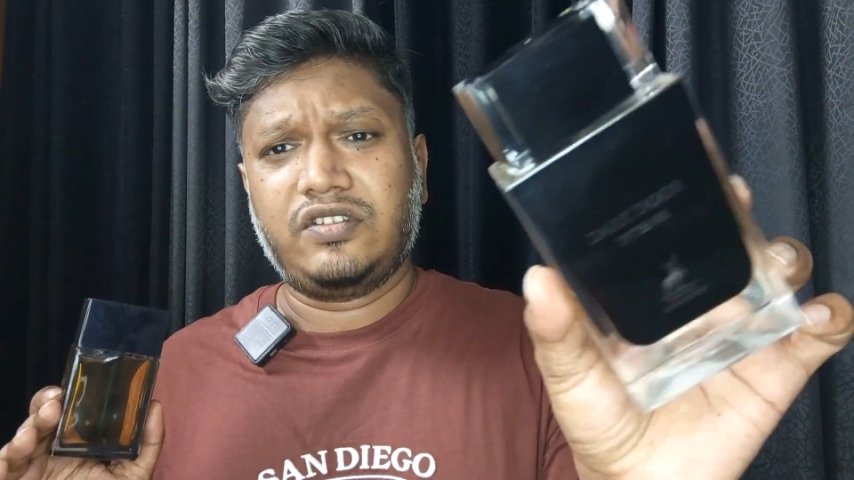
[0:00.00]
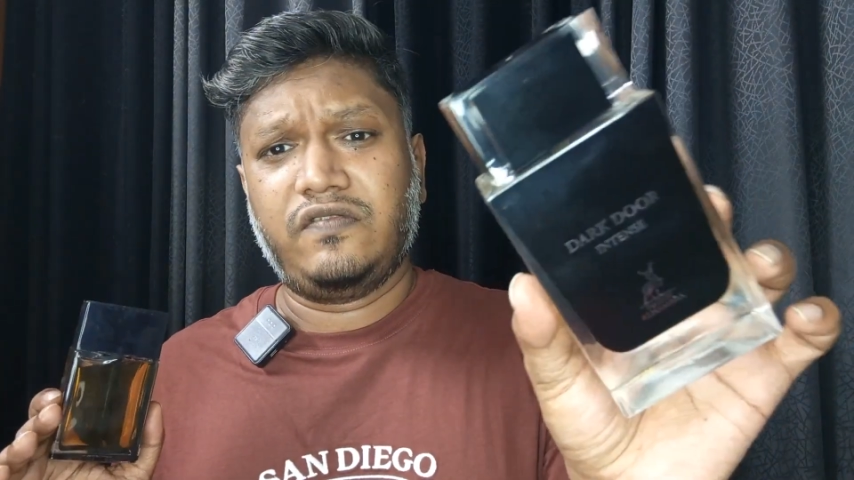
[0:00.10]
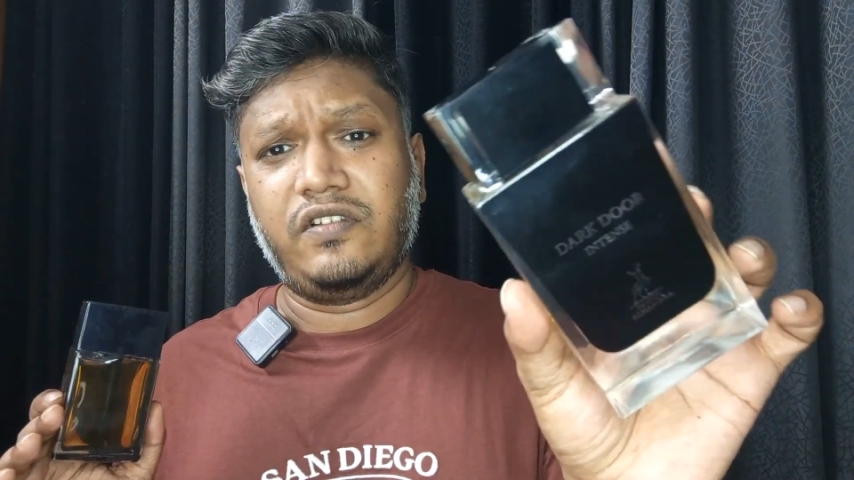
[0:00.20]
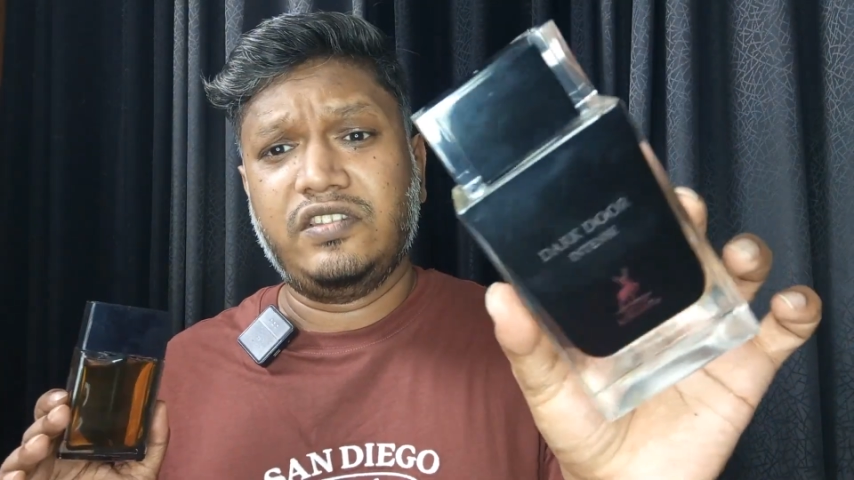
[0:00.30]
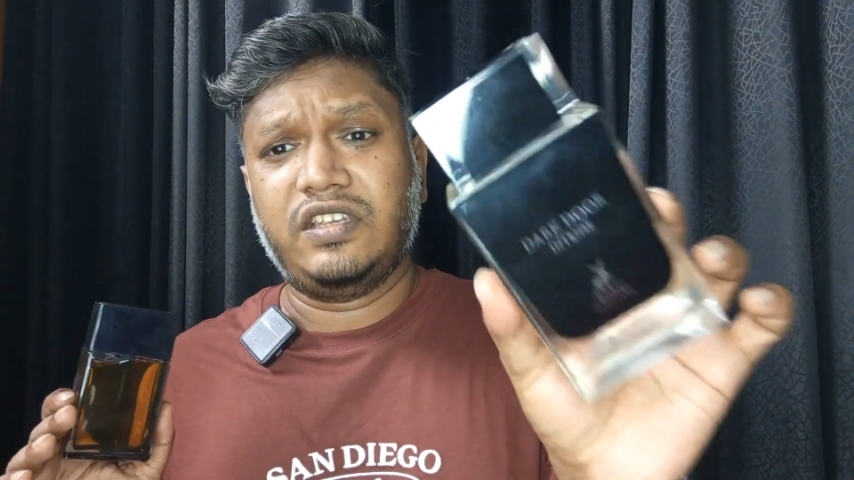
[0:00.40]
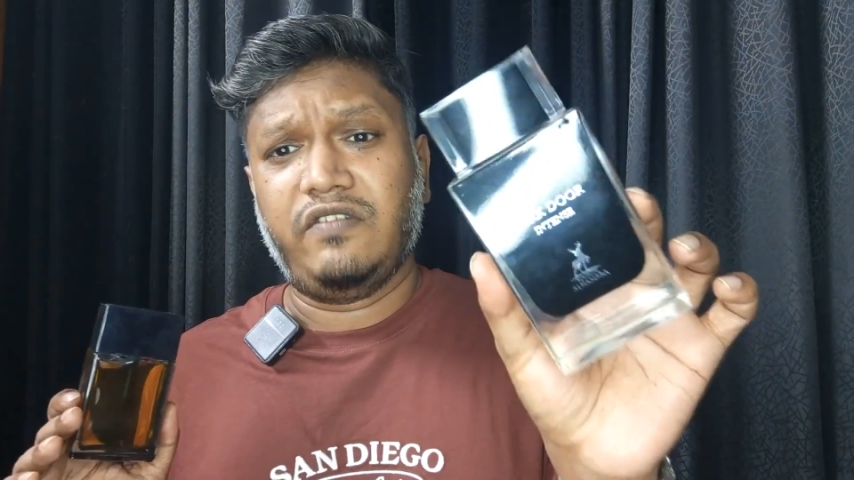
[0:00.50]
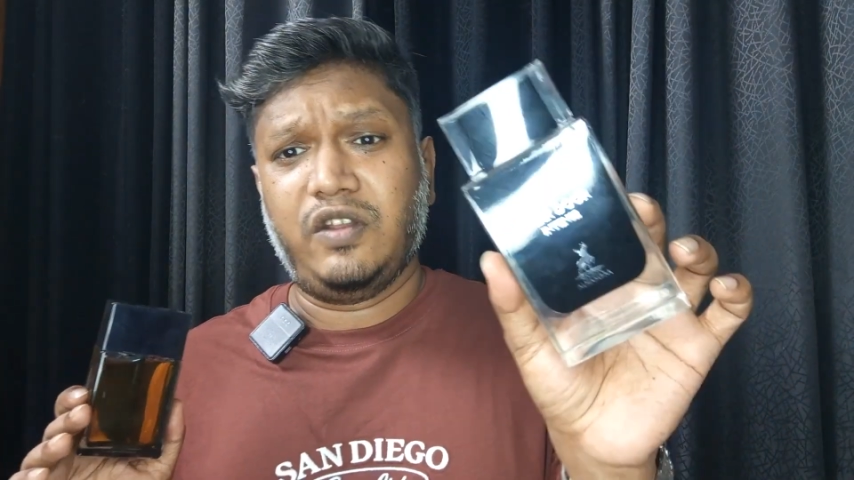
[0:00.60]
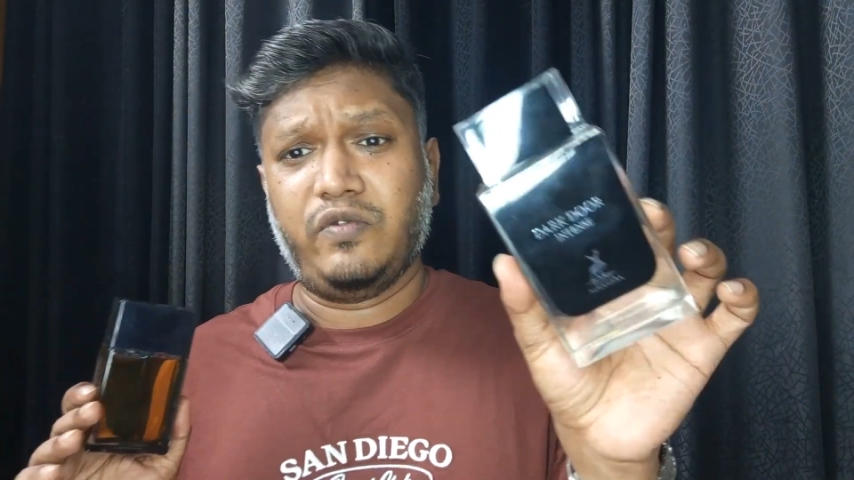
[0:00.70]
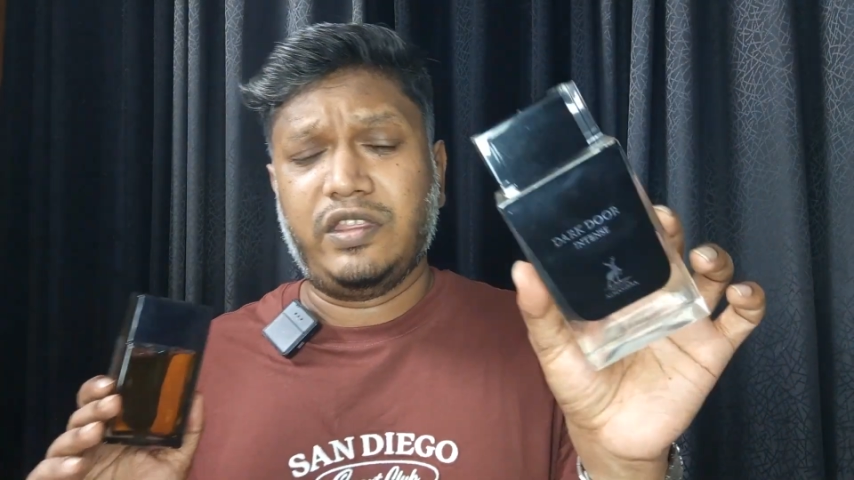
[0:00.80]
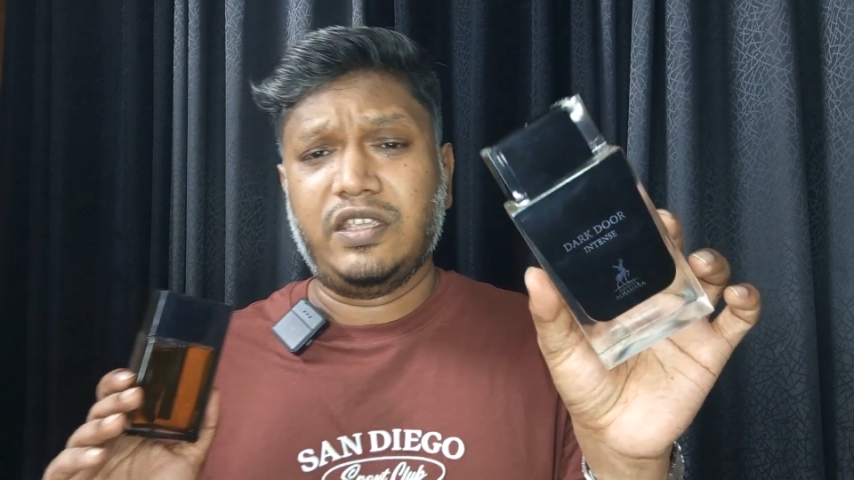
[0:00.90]
of
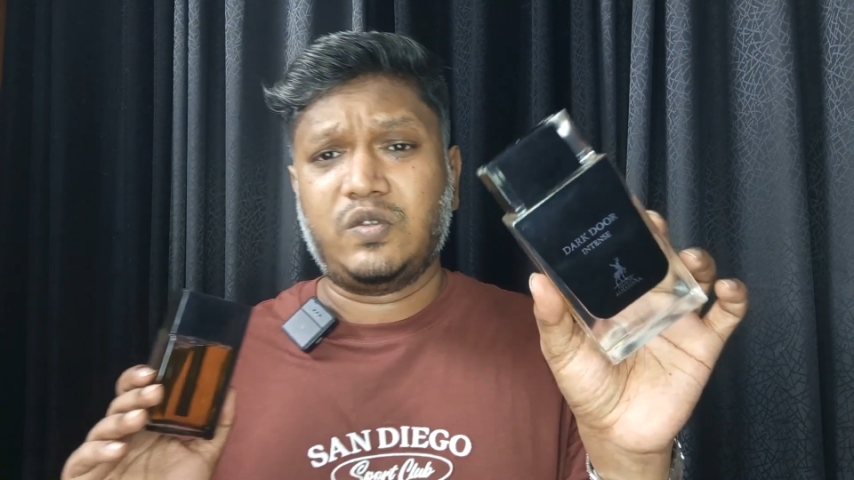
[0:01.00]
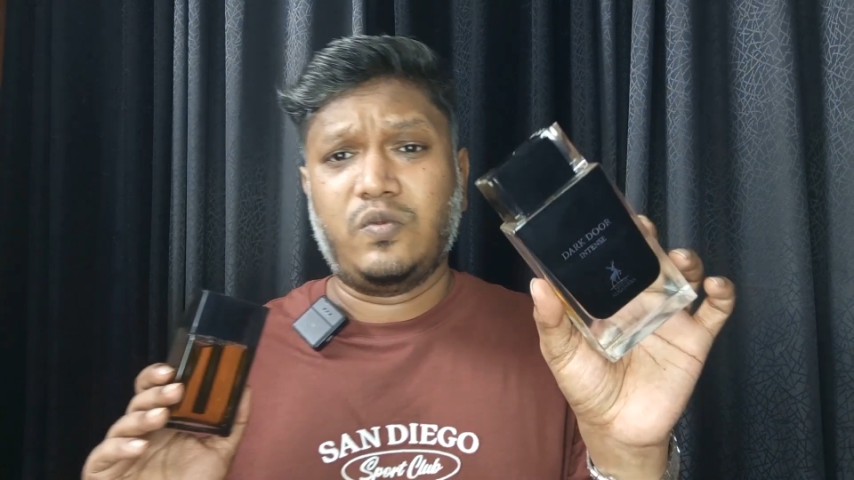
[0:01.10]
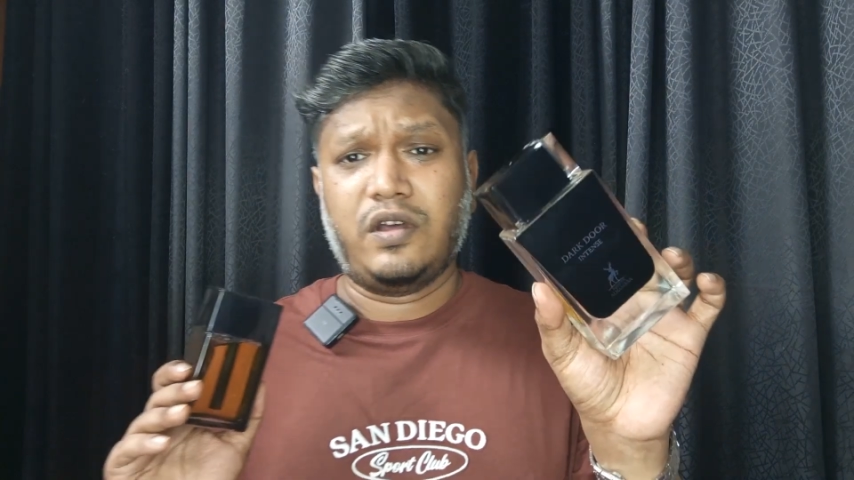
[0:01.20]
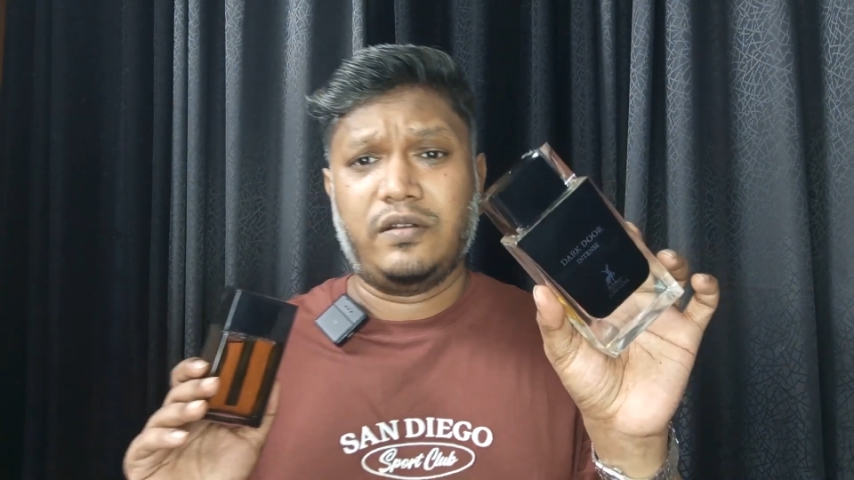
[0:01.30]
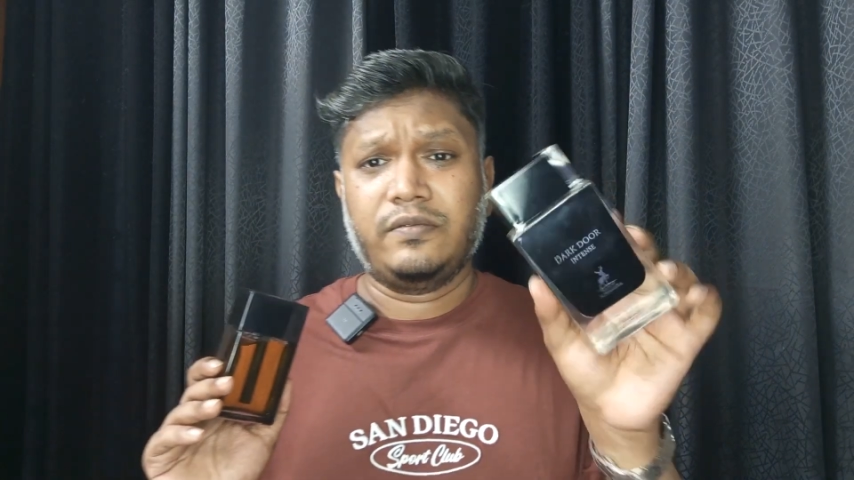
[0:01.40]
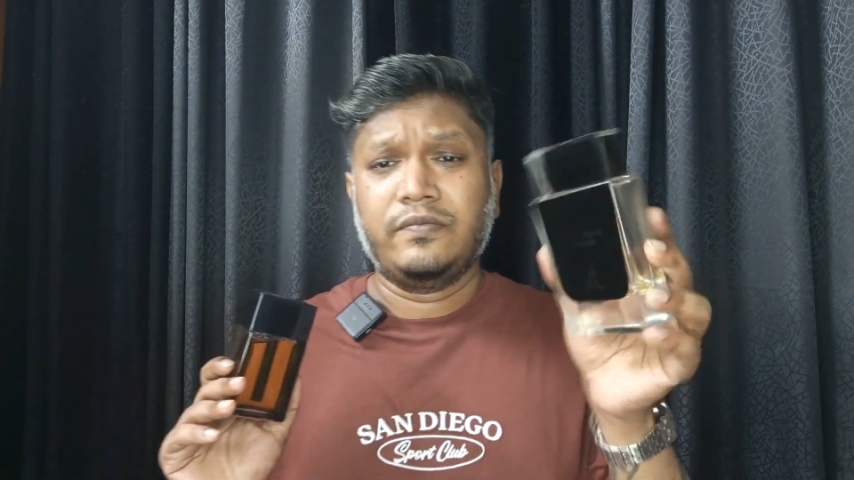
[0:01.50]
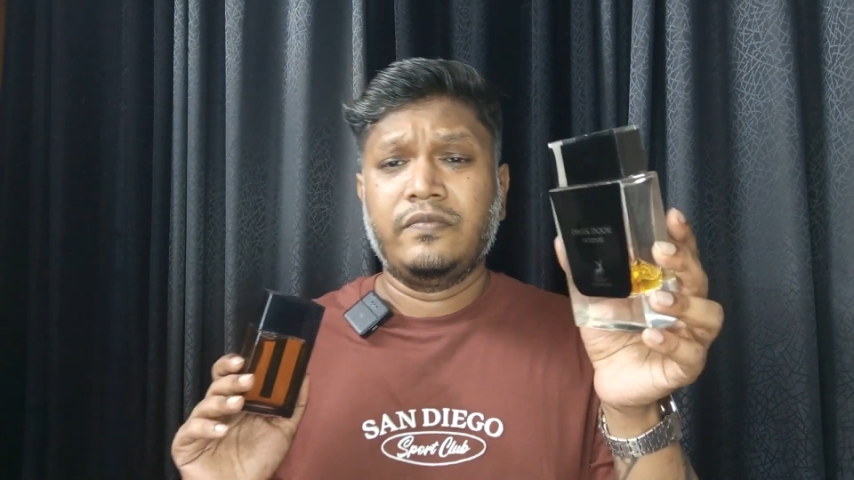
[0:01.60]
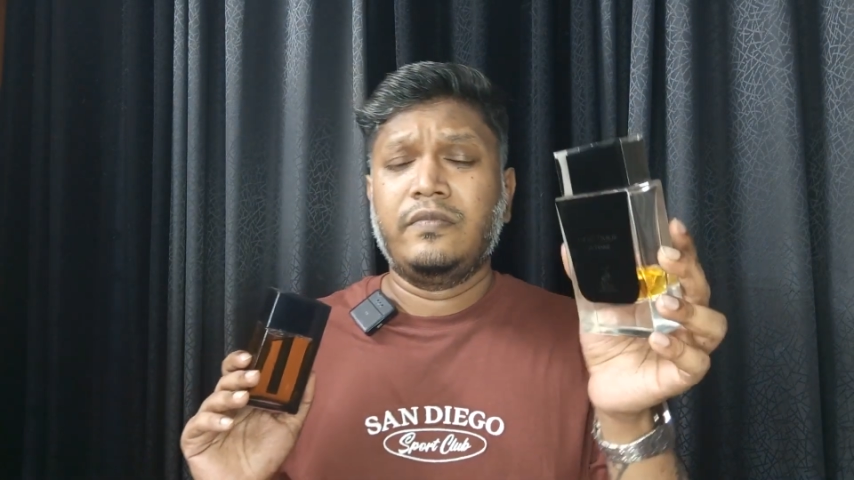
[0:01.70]
longevity with this one,